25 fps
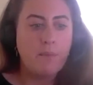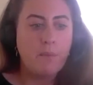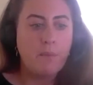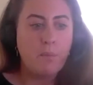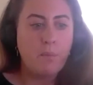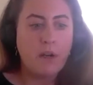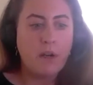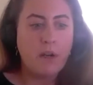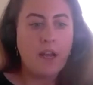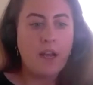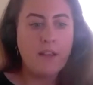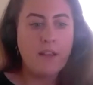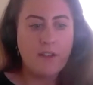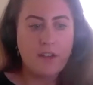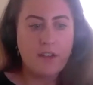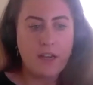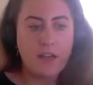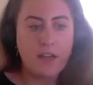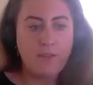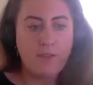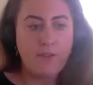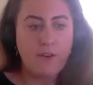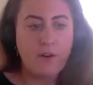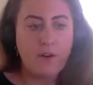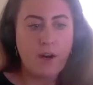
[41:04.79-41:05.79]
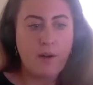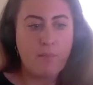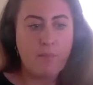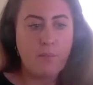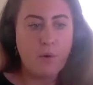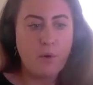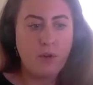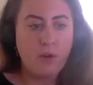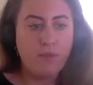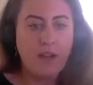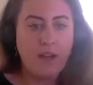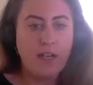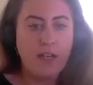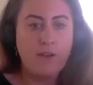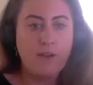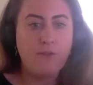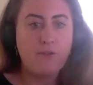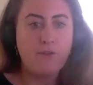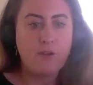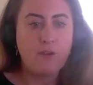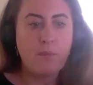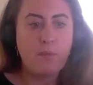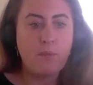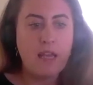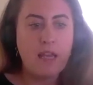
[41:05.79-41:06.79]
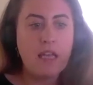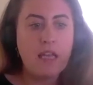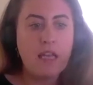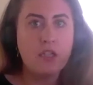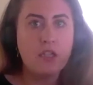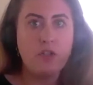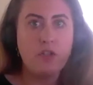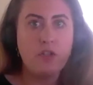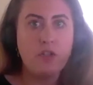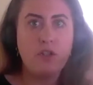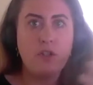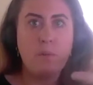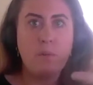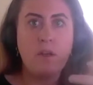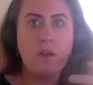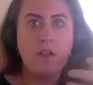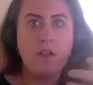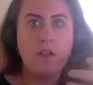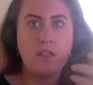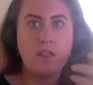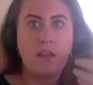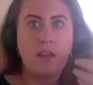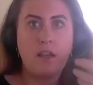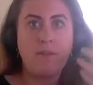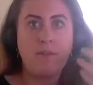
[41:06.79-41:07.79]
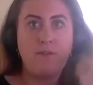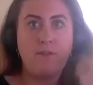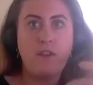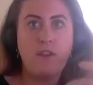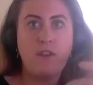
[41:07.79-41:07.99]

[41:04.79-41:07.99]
when I kind of feel unmotivated, for me, it's usually because, like,